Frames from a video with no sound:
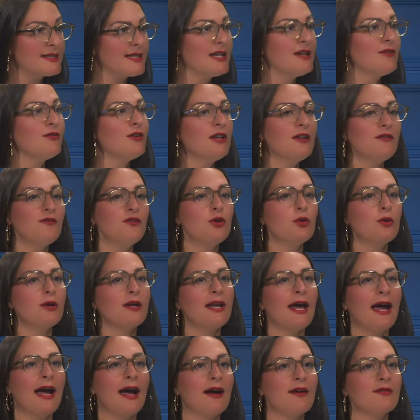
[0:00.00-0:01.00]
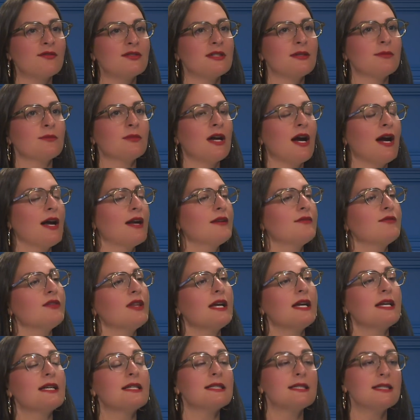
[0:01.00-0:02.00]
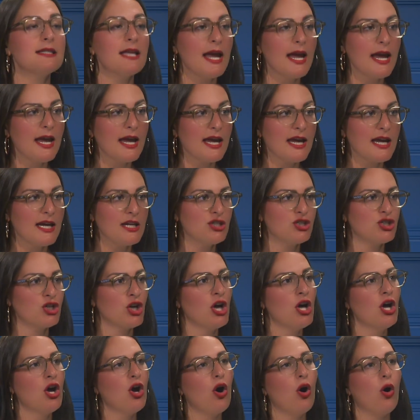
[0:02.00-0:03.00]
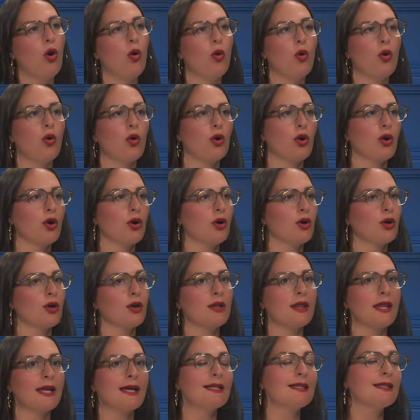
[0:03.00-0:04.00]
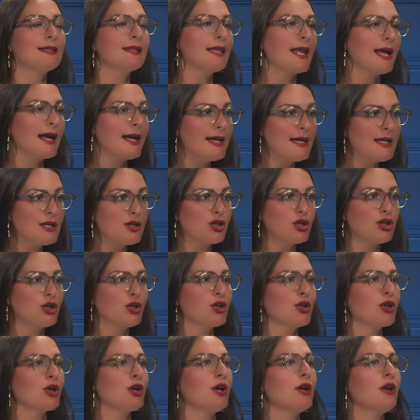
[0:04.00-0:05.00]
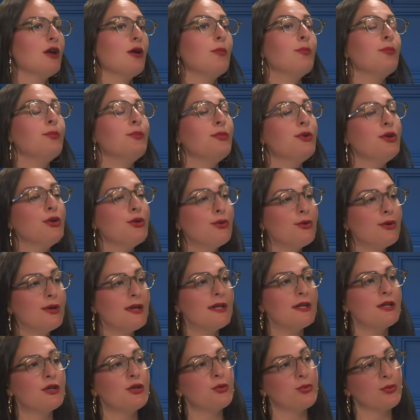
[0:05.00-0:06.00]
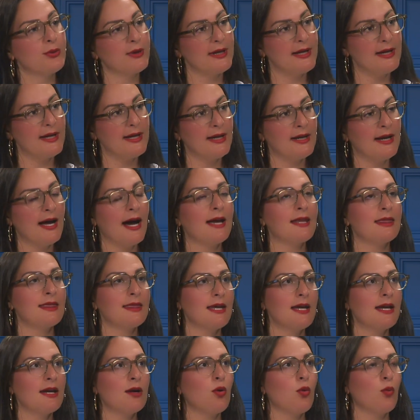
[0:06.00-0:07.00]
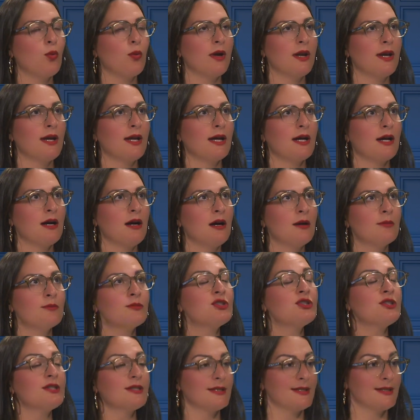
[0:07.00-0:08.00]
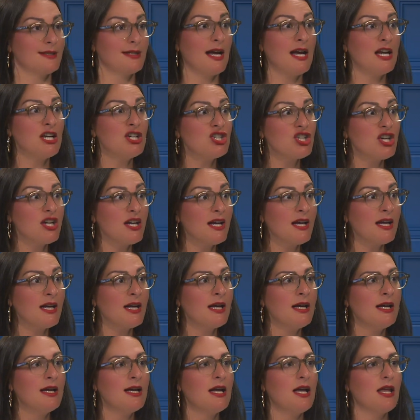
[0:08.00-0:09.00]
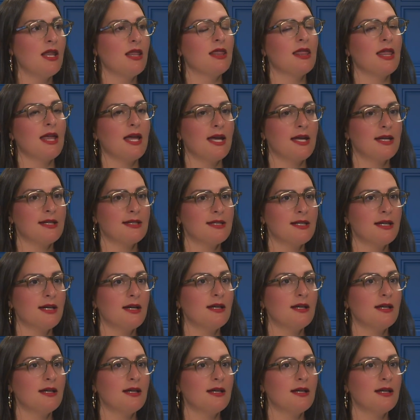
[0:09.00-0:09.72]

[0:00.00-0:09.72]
Even if you could have some kind of like sage or like a lighter muted green. I think when it comes to staging, that